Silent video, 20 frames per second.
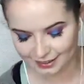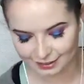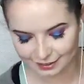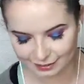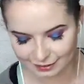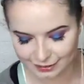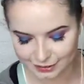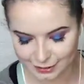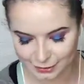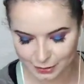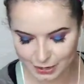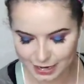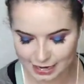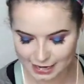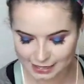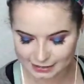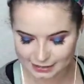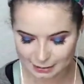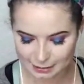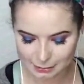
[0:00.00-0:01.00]
Alright, so
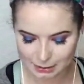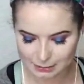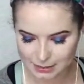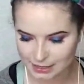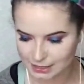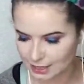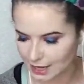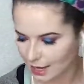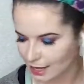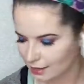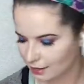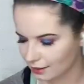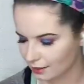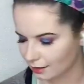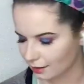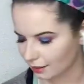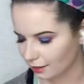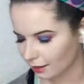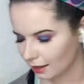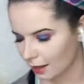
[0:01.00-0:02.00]
next I'm going to be
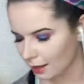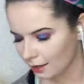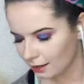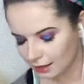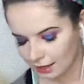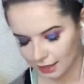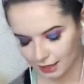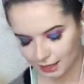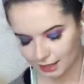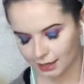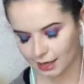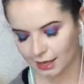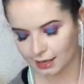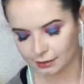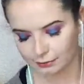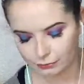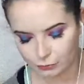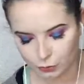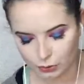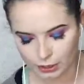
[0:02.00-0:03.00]
taking
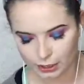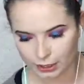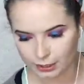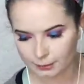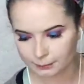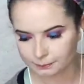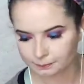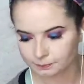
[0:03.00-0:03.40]
California.